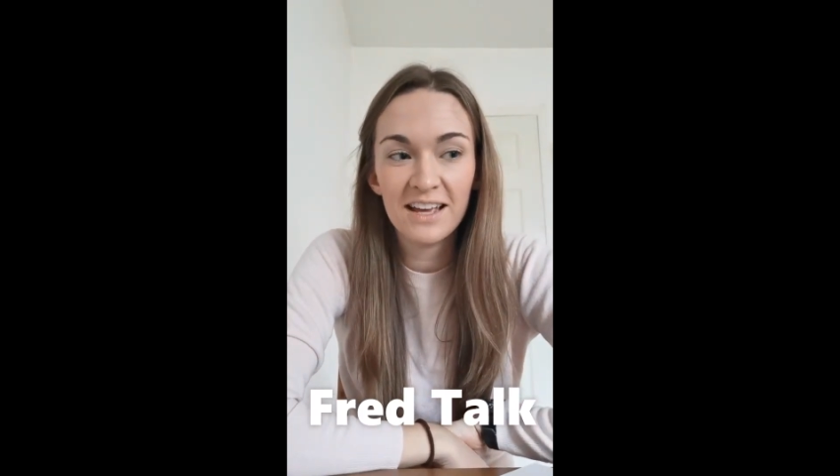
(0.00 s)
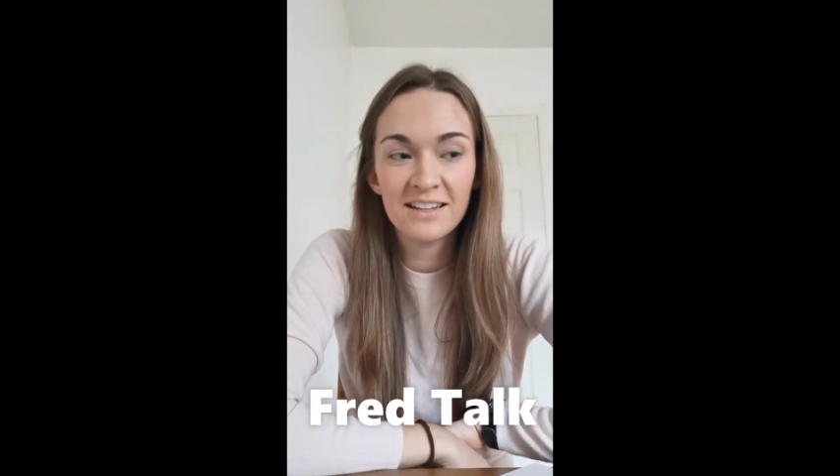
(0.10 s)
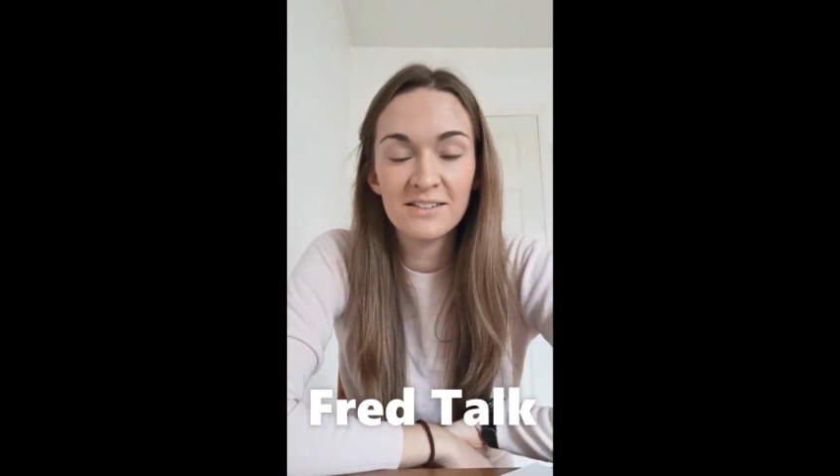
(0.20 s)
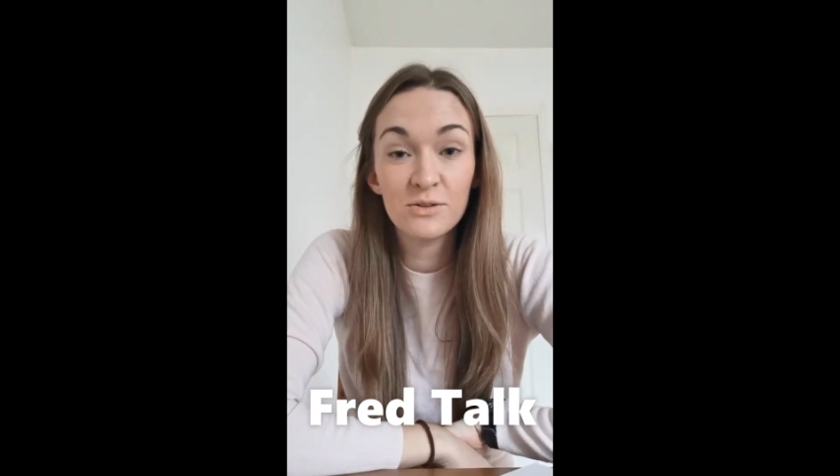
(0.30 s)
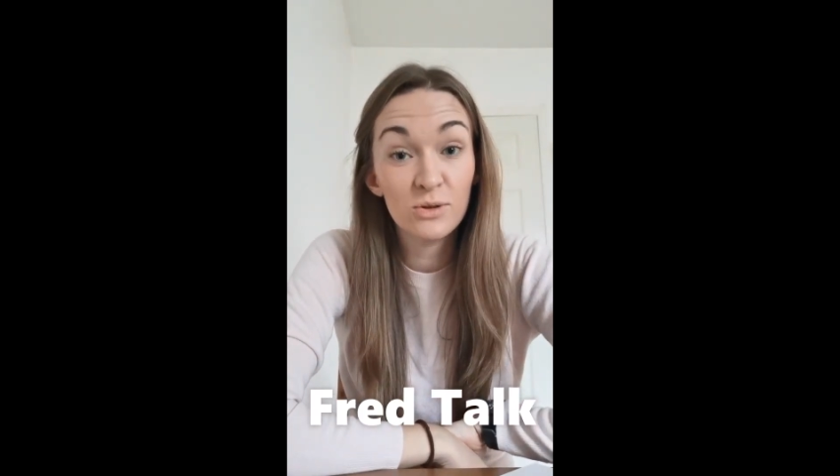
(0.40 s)

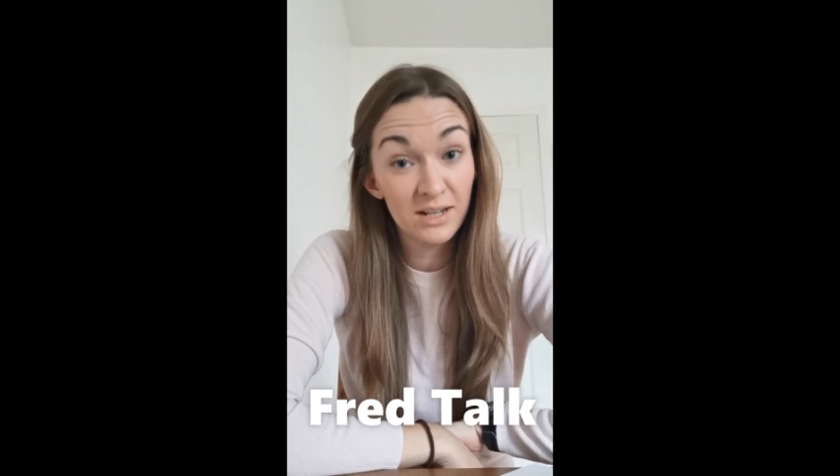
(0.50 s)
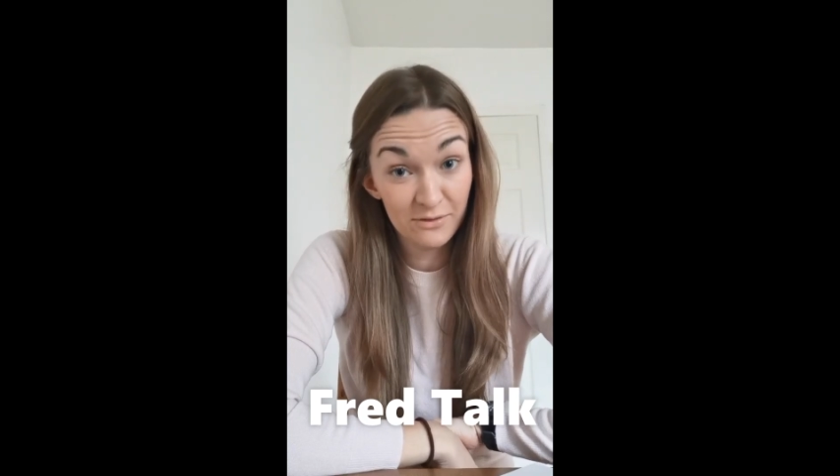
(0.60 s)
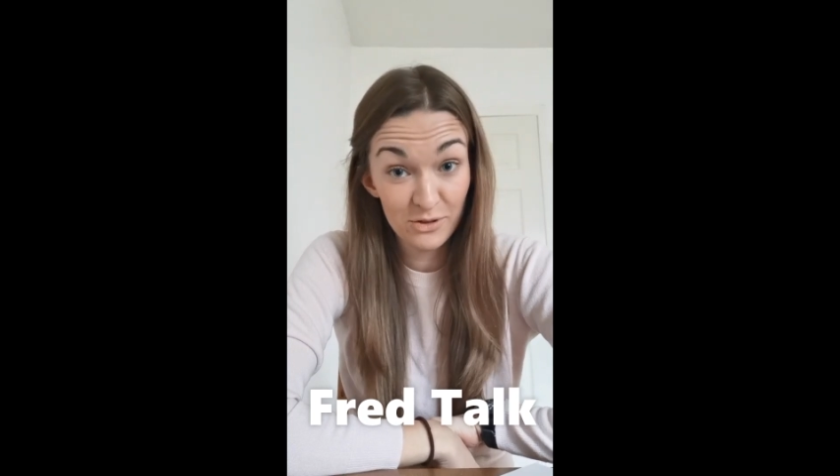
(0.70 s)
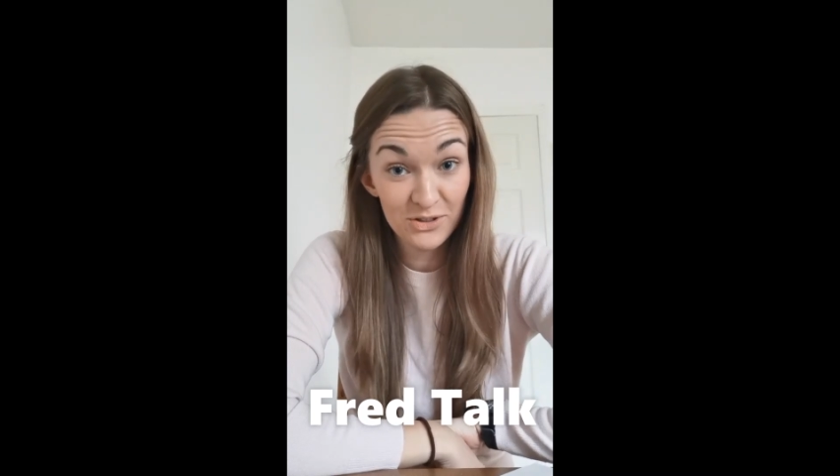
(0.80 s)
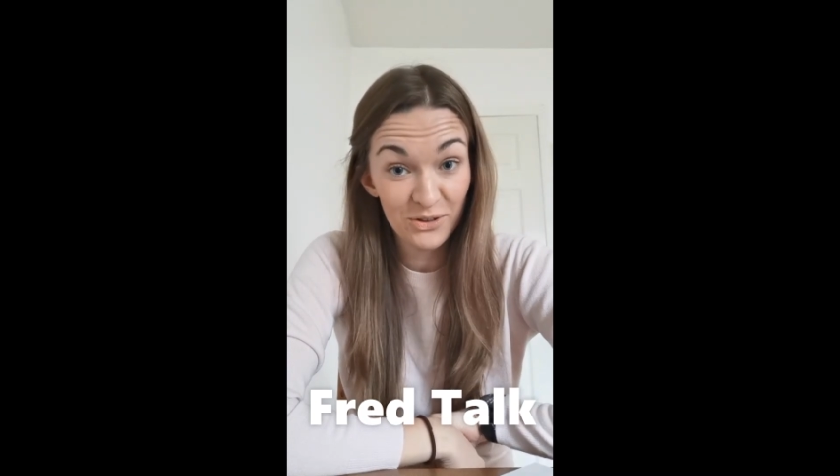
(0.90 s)
and looking
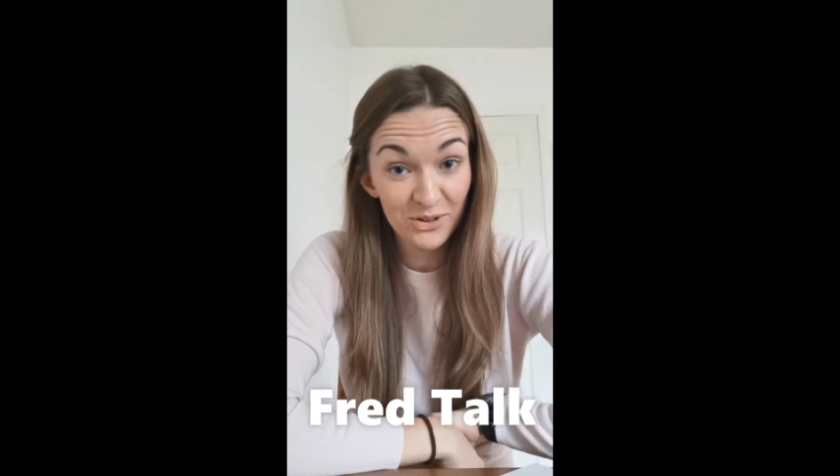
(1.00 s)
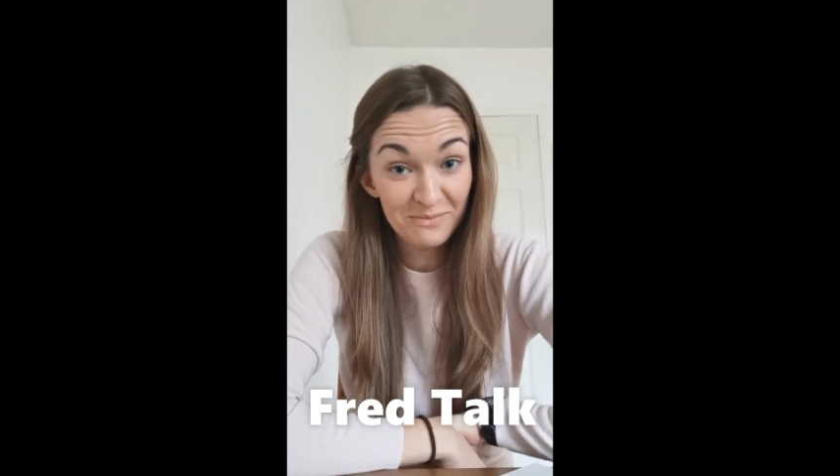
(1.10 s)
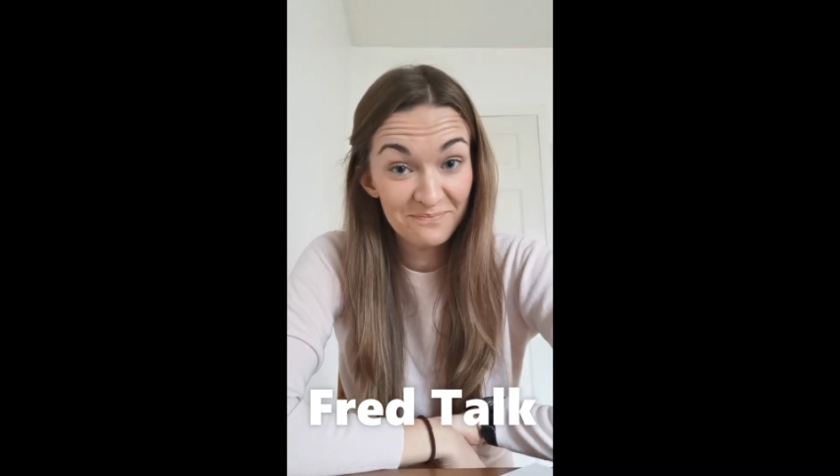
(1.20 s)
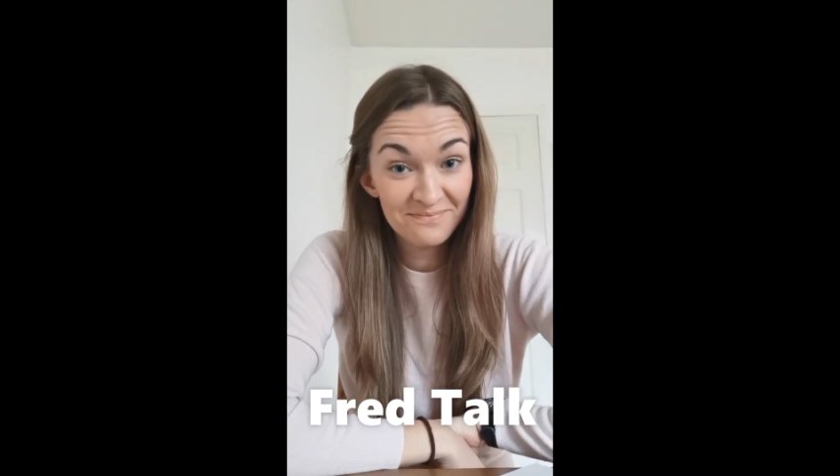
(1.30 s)
after each other.